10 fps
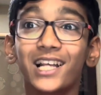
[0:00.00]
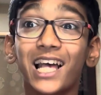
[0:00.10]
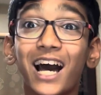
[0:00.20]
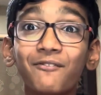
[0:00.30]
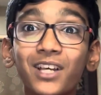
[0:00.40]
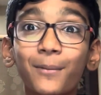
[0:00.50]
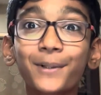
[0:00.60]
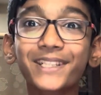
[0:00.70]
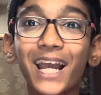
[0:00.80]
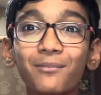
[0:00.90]
I've become a
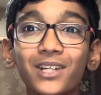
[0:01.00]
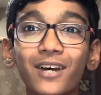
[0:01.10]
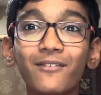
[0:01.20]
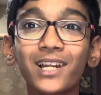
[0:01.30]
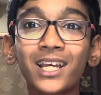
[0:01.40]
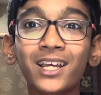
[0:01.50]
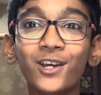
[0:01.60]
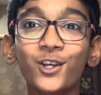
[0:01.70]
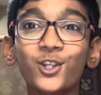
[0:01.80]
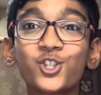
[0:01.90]
time traveling,
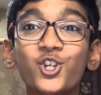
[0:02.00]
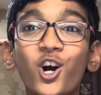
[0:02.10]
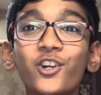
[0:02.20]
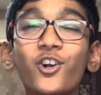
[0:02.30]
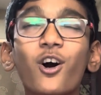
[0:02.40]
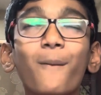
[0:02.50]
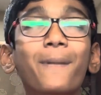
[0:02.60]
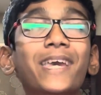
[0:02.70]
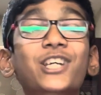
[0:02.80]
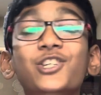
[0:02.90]
genre hopping
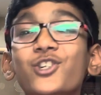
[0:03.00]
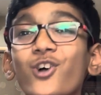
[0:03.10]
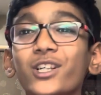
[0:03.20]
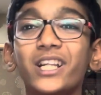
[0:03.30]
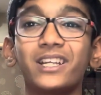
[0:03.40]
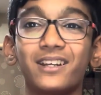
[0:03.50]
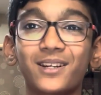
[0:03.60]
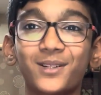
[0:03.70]
extraordinaire.